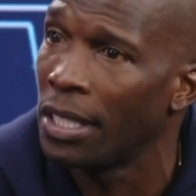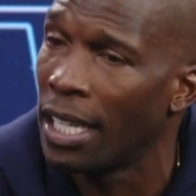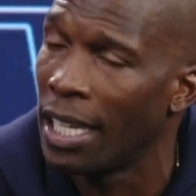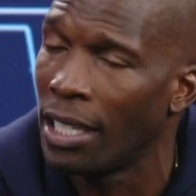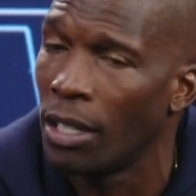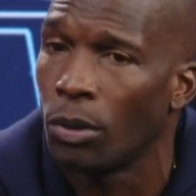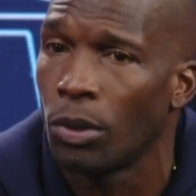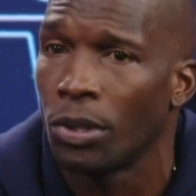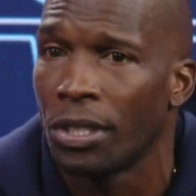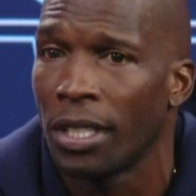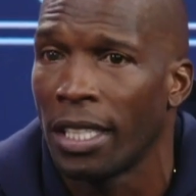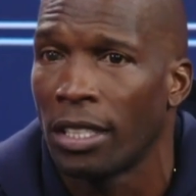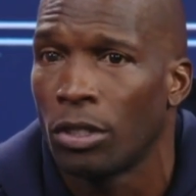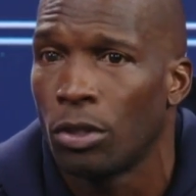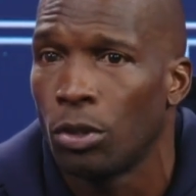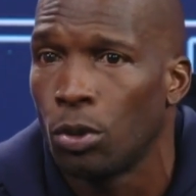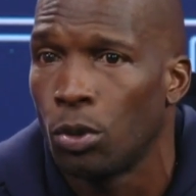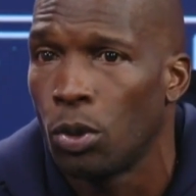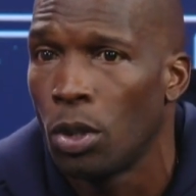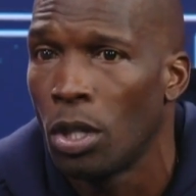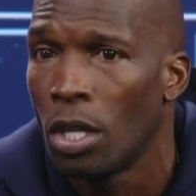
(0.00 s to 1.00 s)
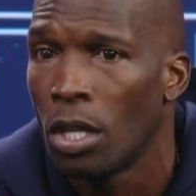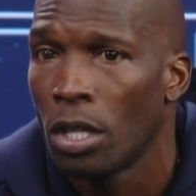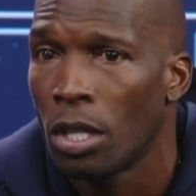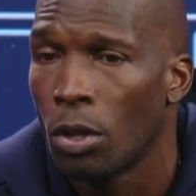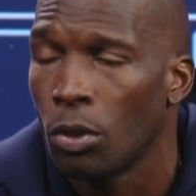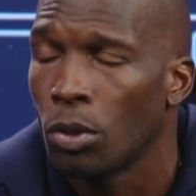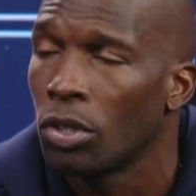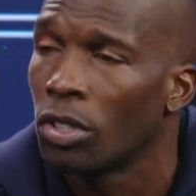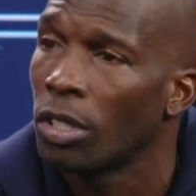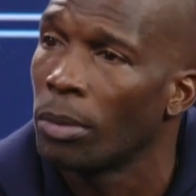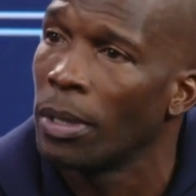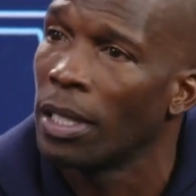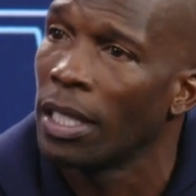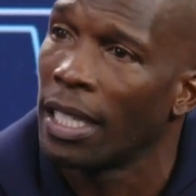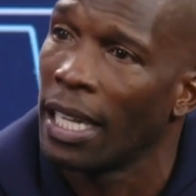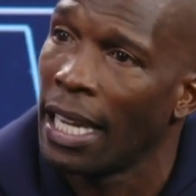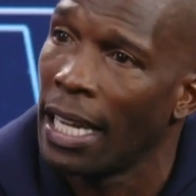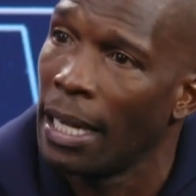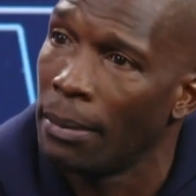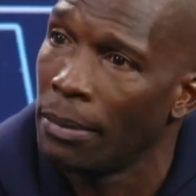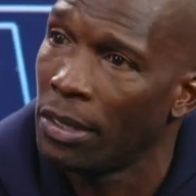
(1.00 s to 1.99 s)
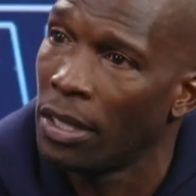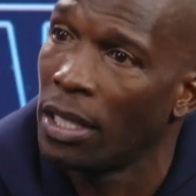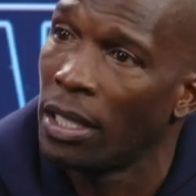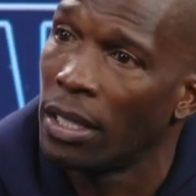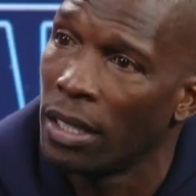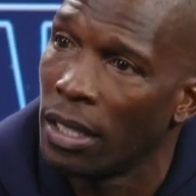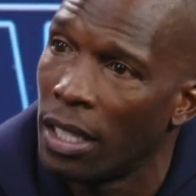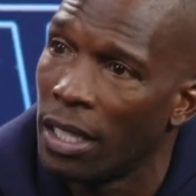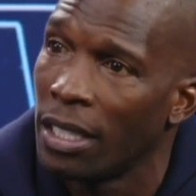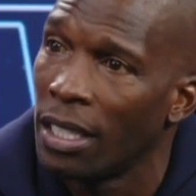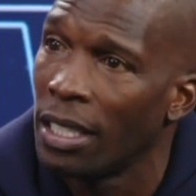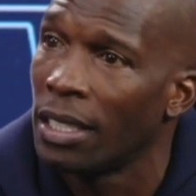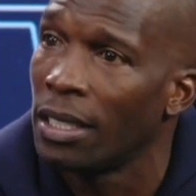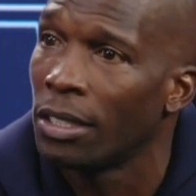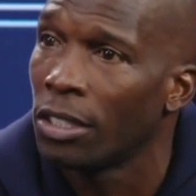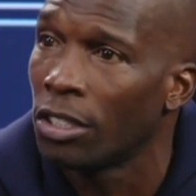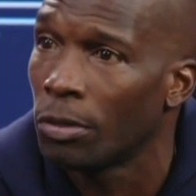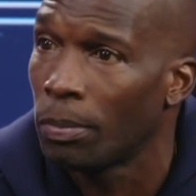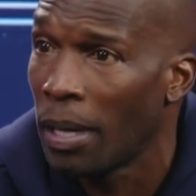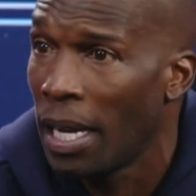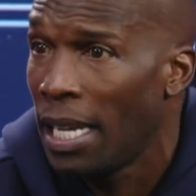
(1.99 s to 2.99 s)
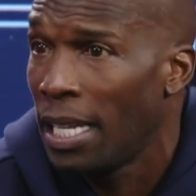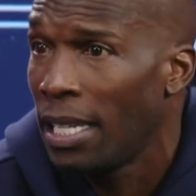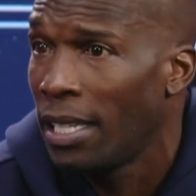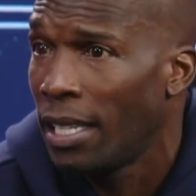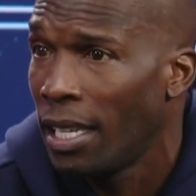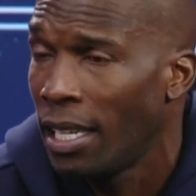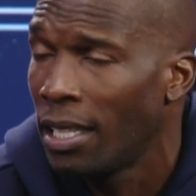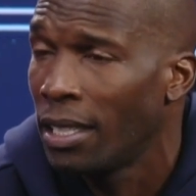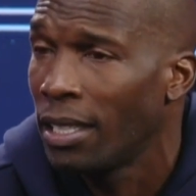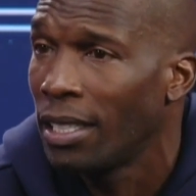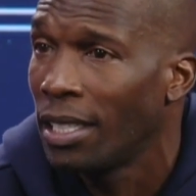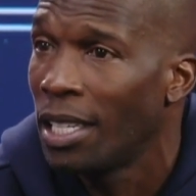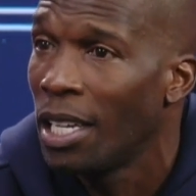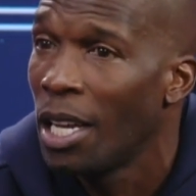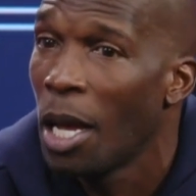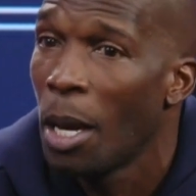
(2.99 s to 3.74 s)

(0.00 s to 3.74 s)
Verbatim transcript: I know what it's like to go to some of the games in London and Spain and Italy,